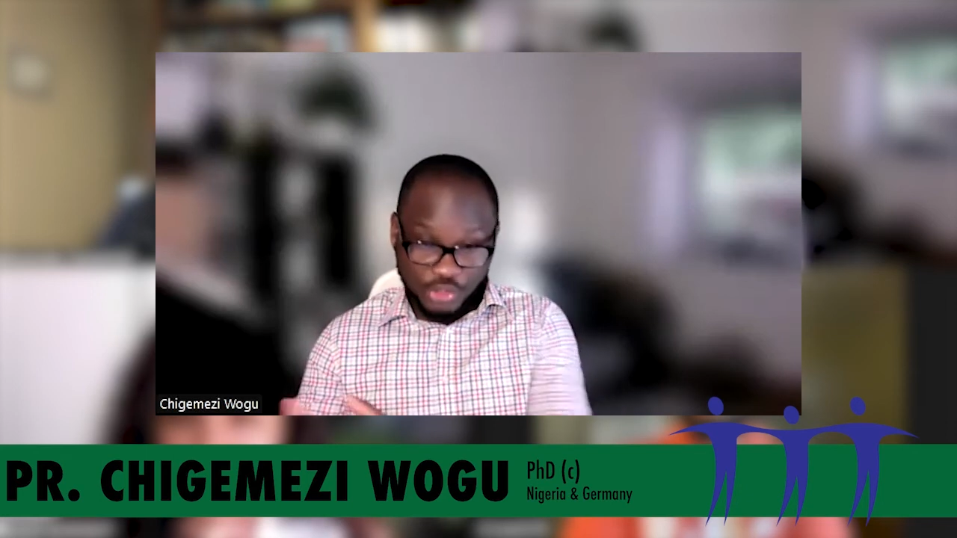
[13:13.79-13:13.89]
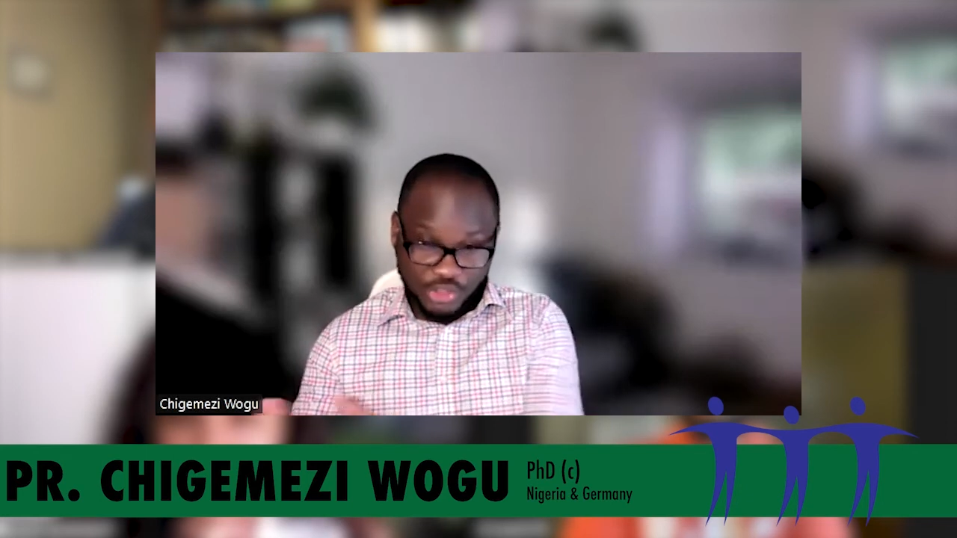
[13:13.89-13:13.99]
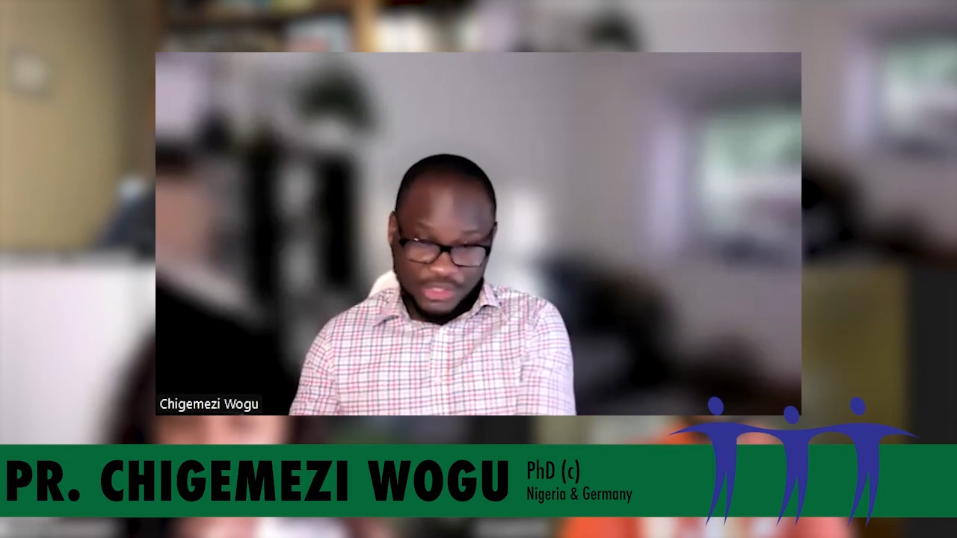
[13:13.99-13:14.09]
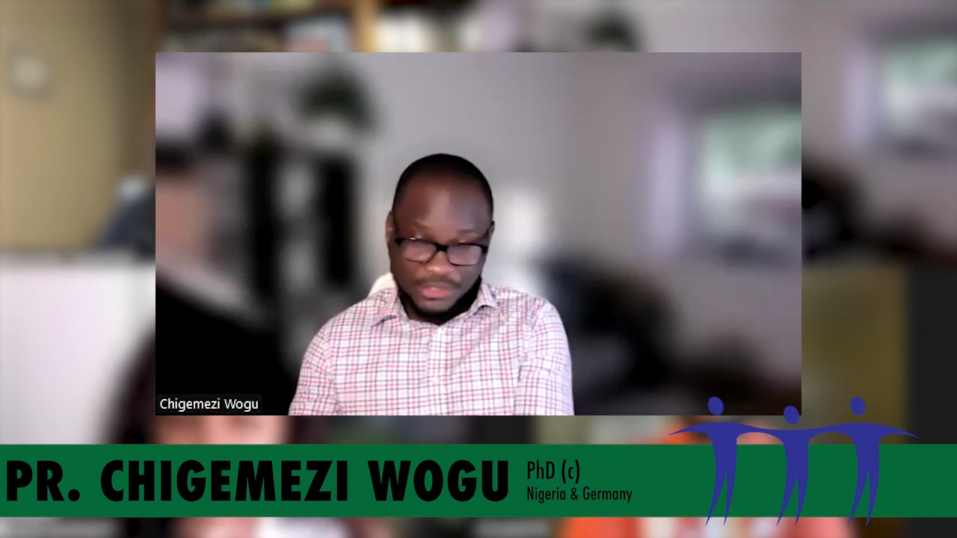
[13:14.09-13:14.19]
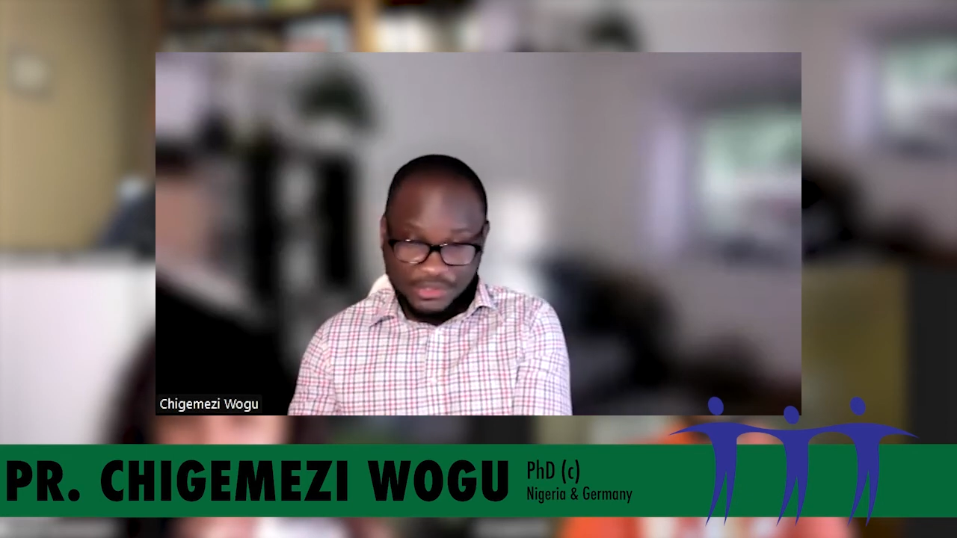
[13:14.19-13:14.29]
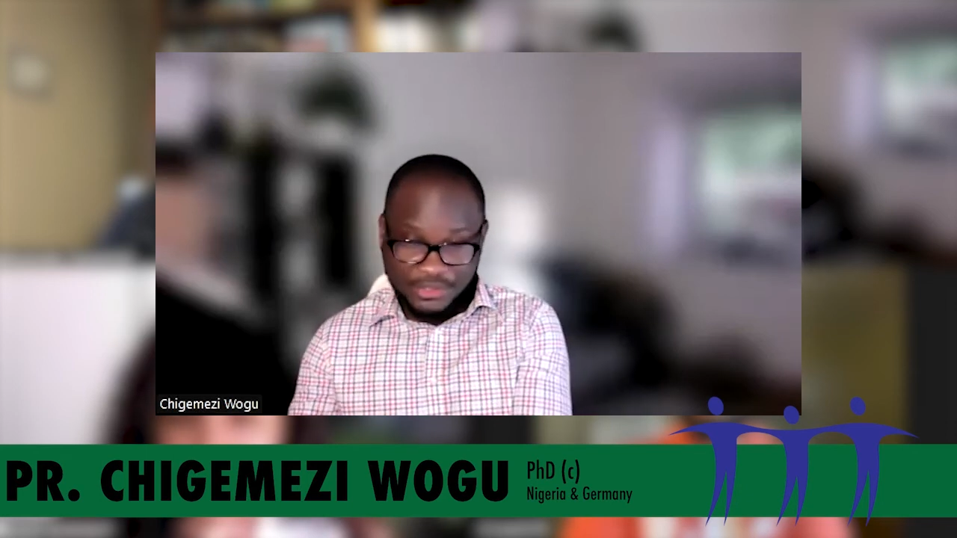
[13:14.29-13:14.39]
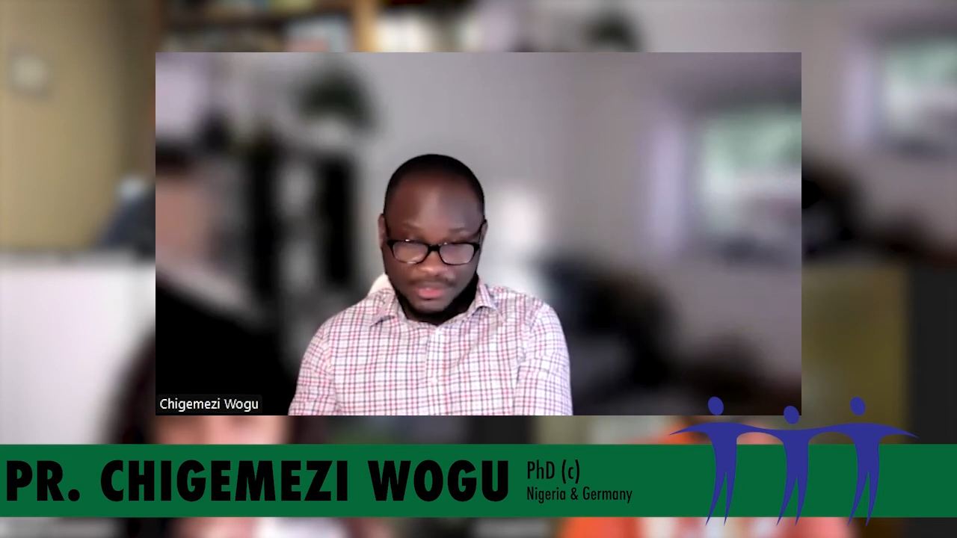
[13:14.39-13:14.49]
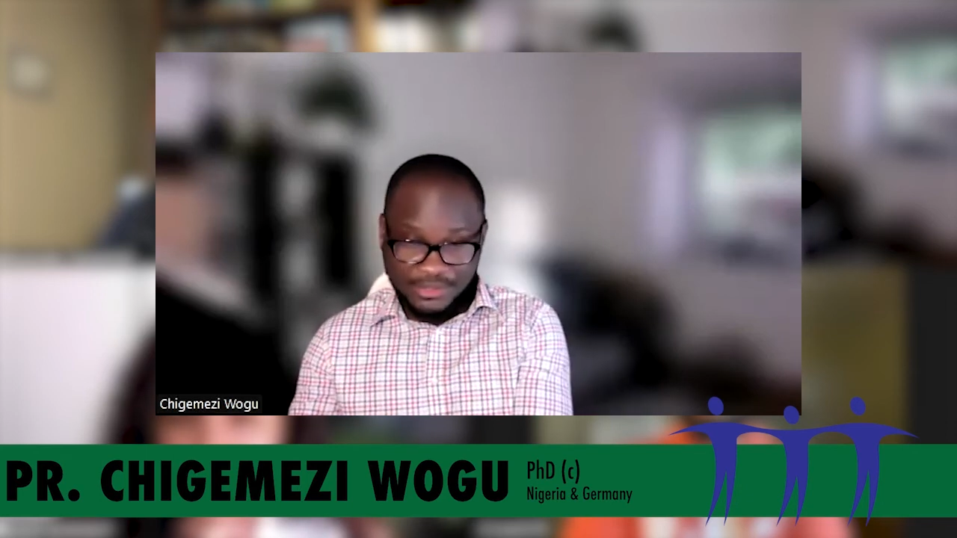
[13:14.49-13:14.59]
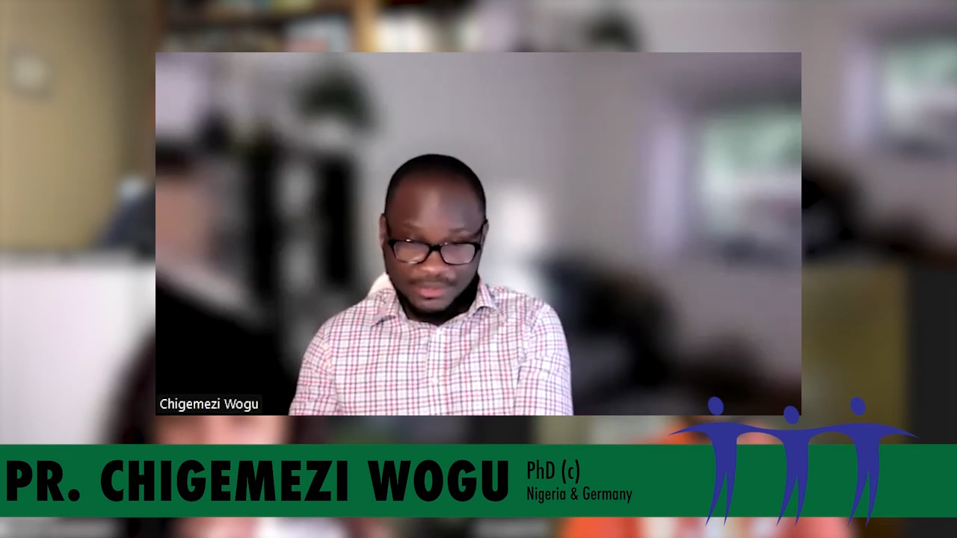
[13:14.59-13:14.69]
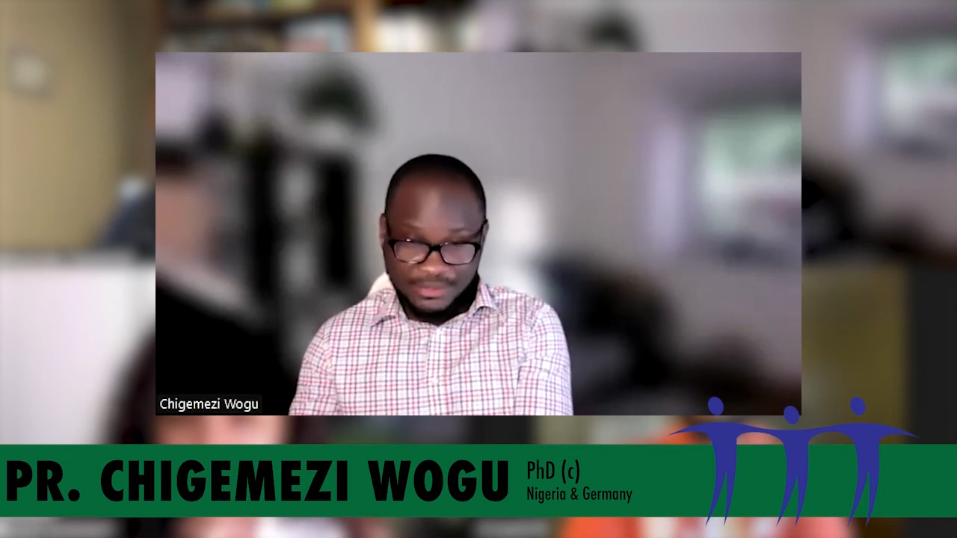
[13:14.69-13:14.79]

change.